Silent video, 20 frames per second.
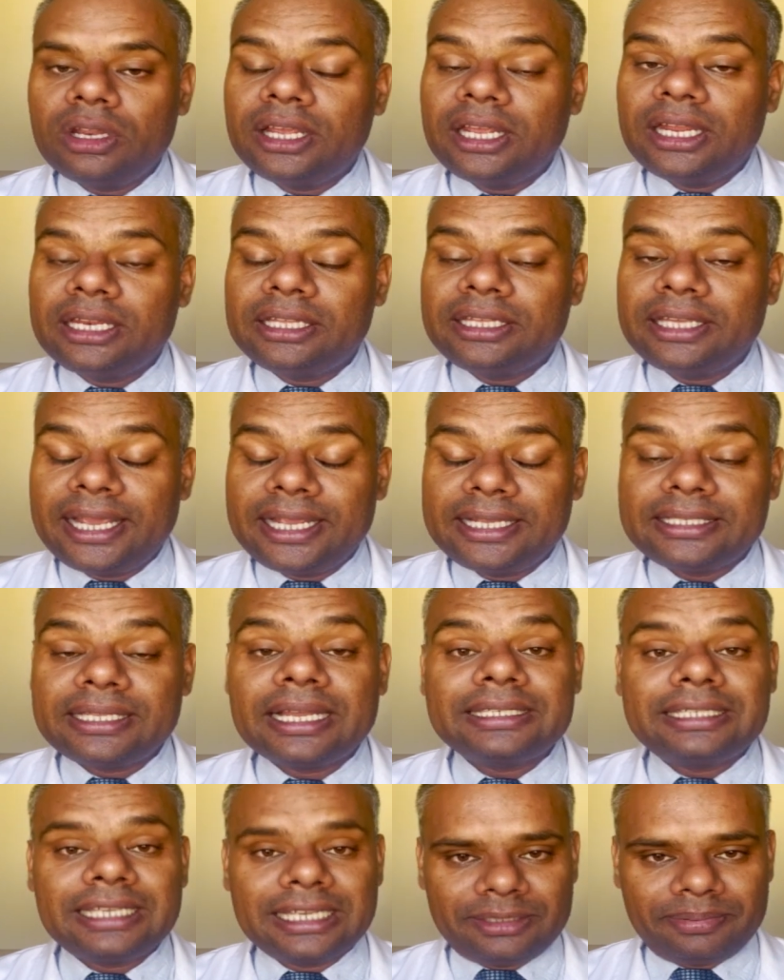in case
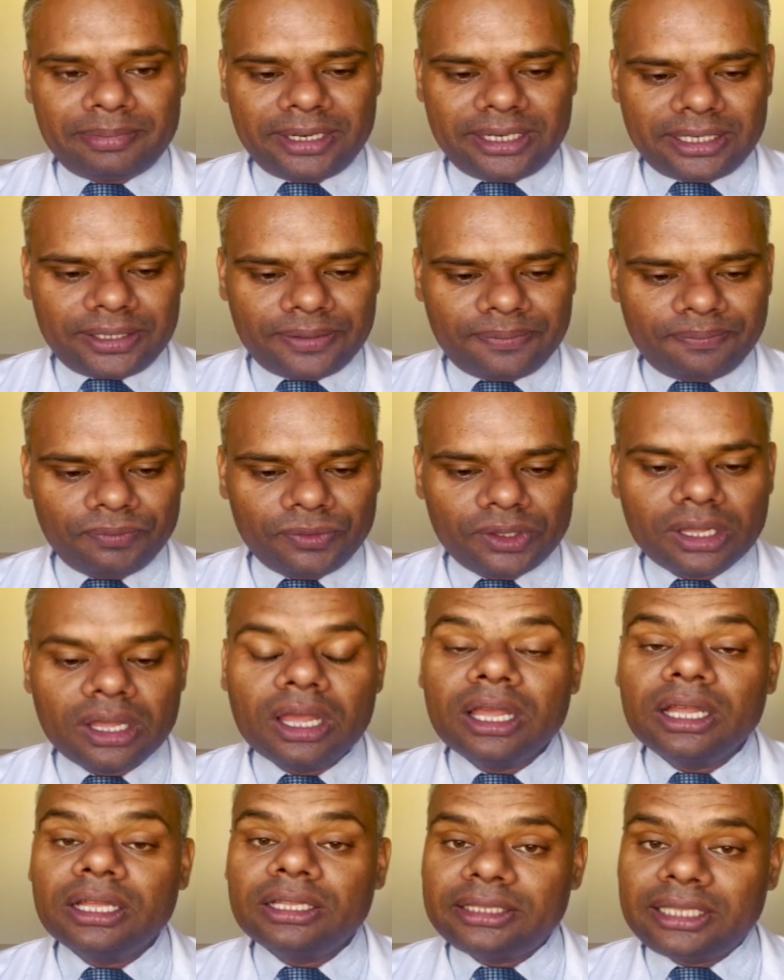assessment.
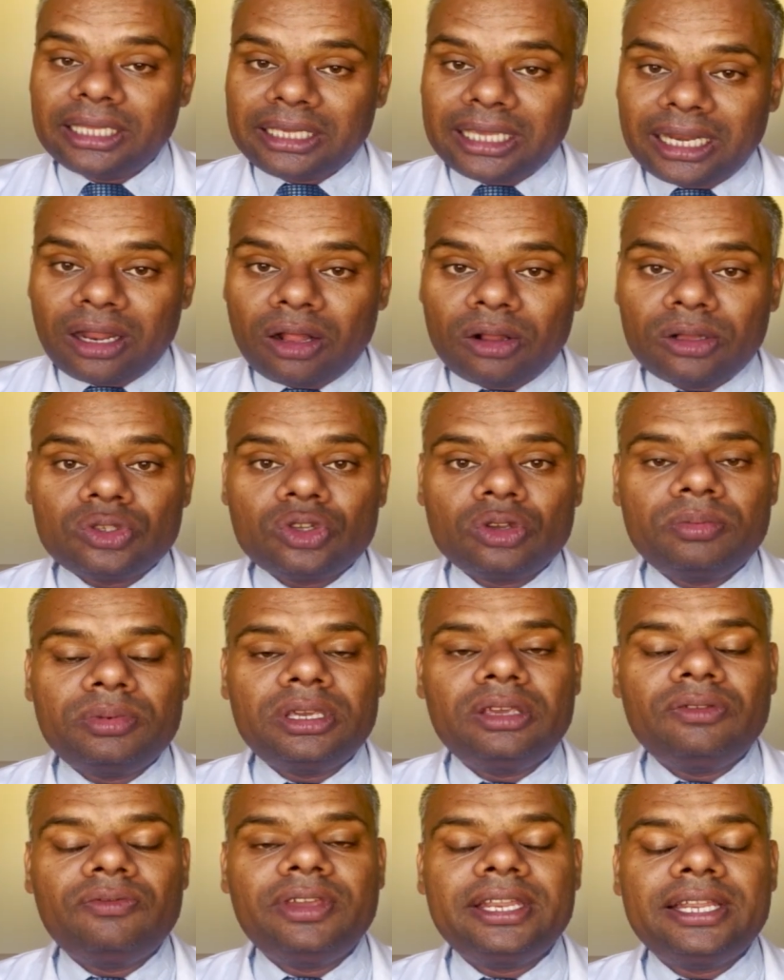There can also
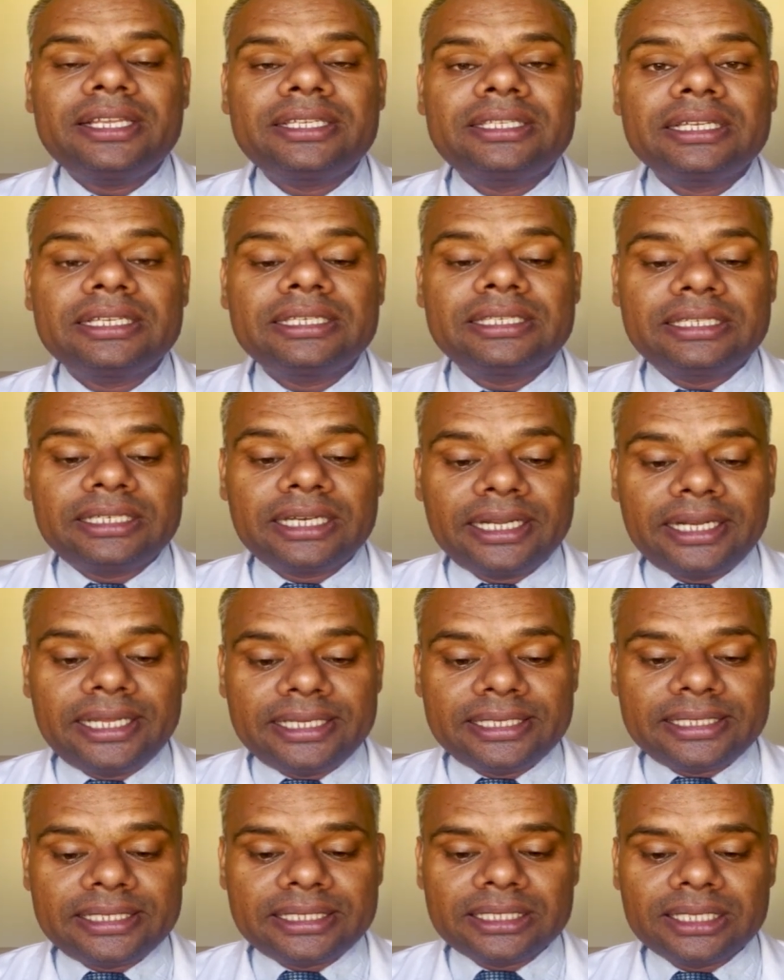be various
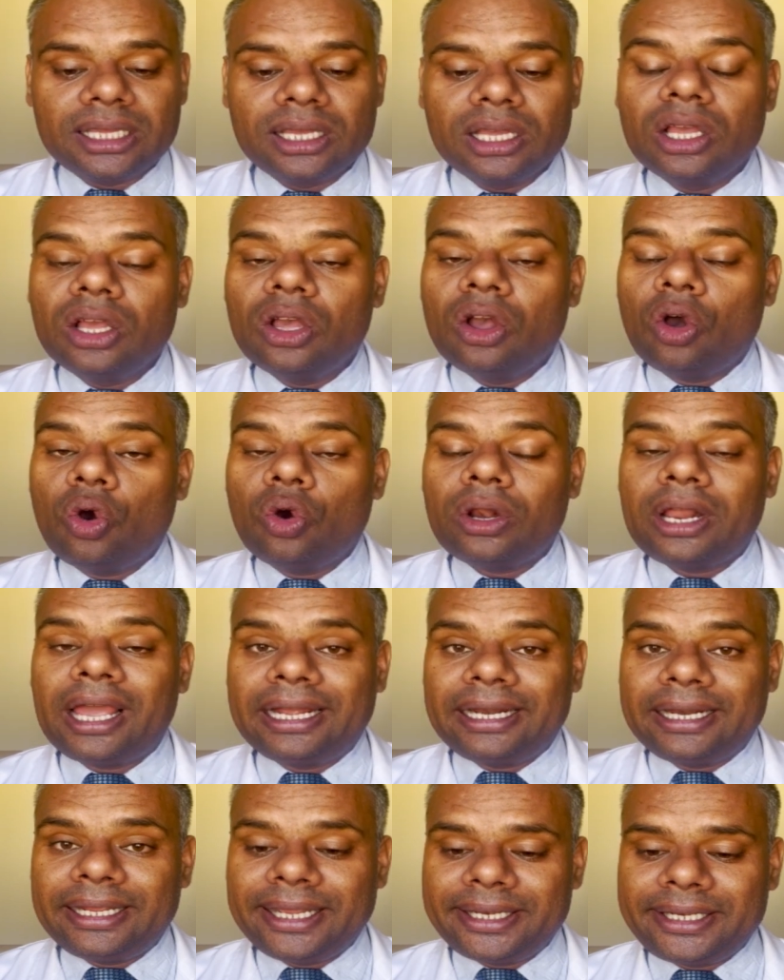studies or
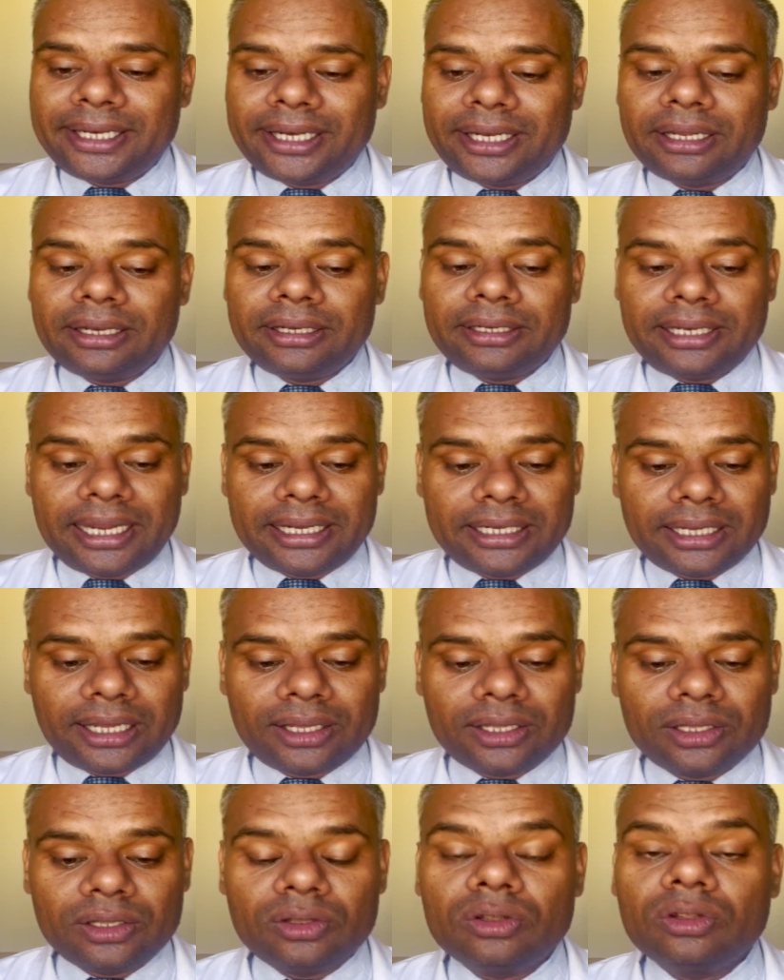aggregated
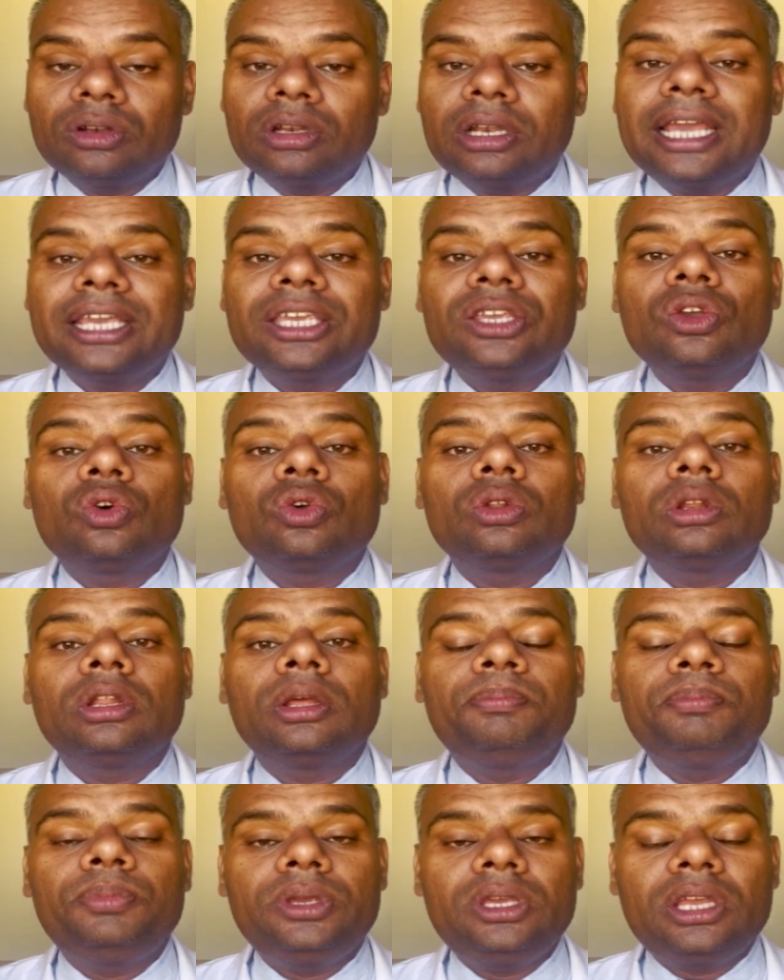data like your
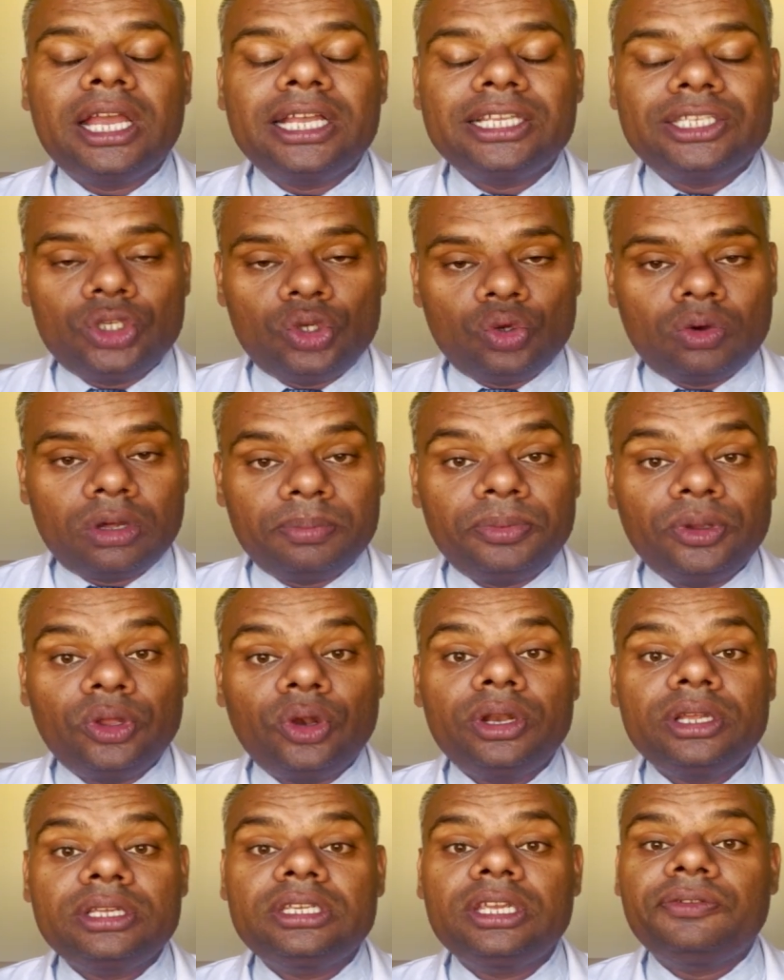PSU or
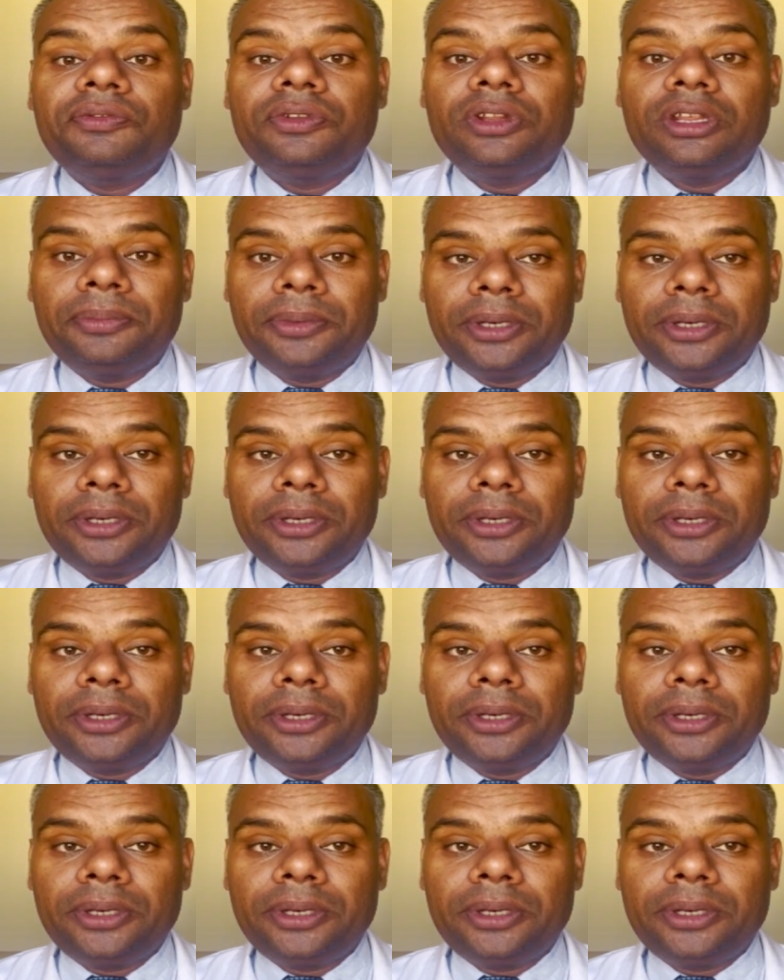periodic safety